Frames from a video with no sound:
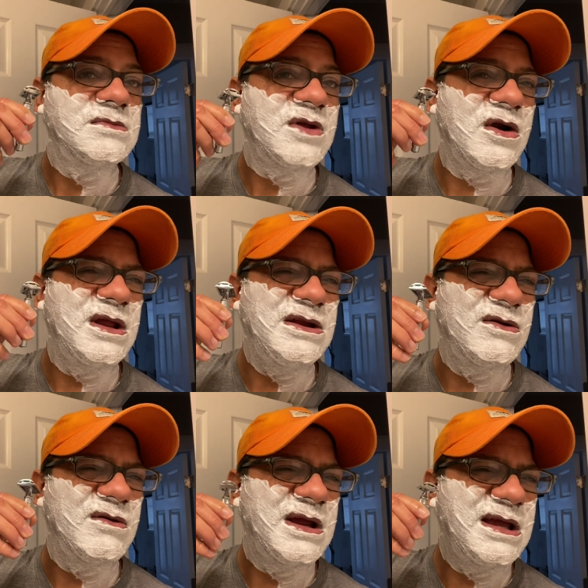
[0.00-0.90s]
30
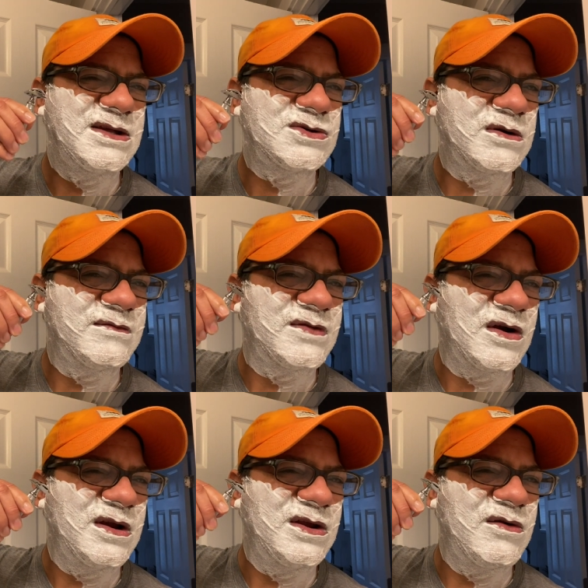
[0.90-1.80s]
degree, sort of
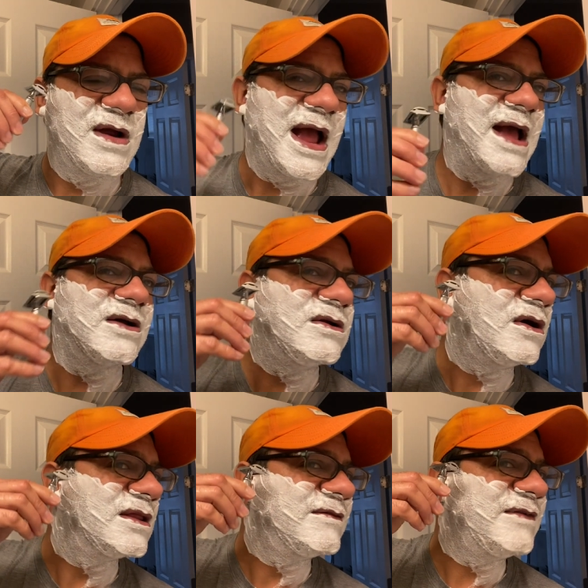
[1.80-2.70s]
30 degree
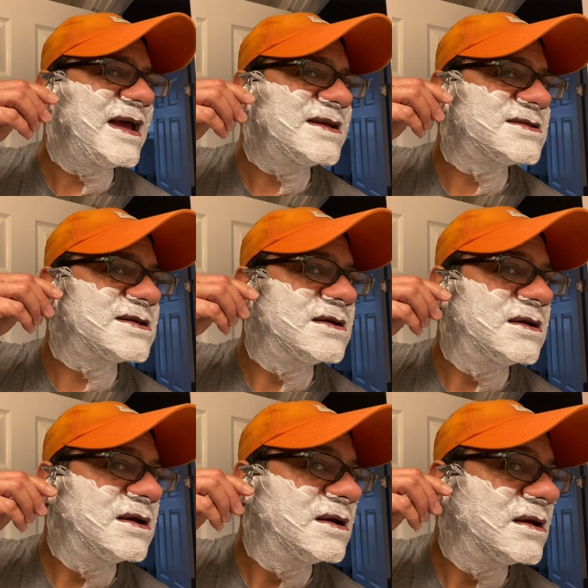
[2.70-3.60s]
angle on the face.
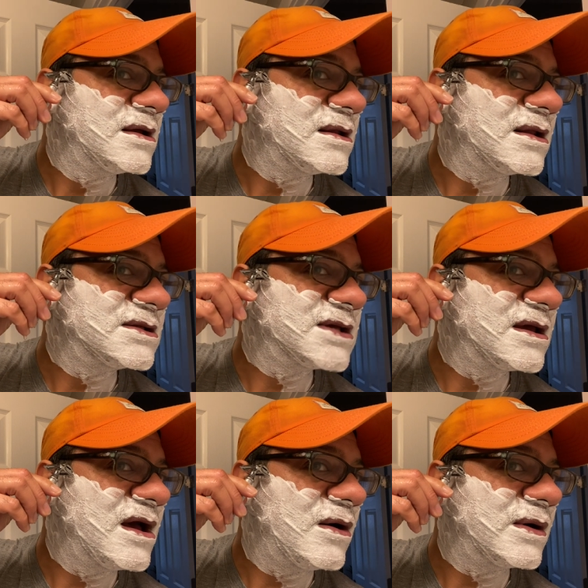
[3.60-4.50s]
Let's get
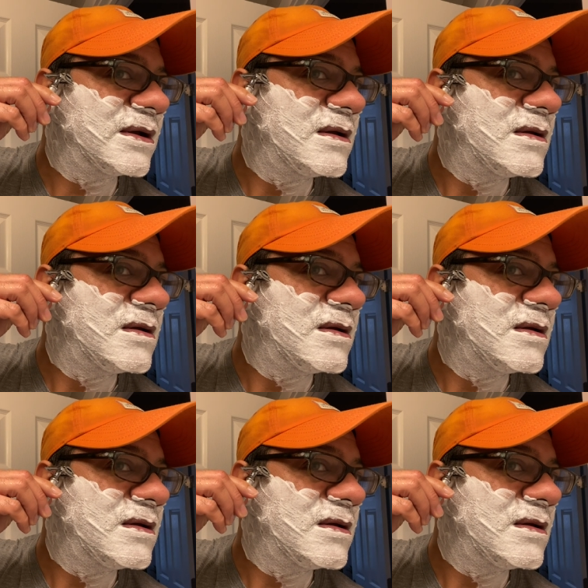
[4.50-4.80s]
going.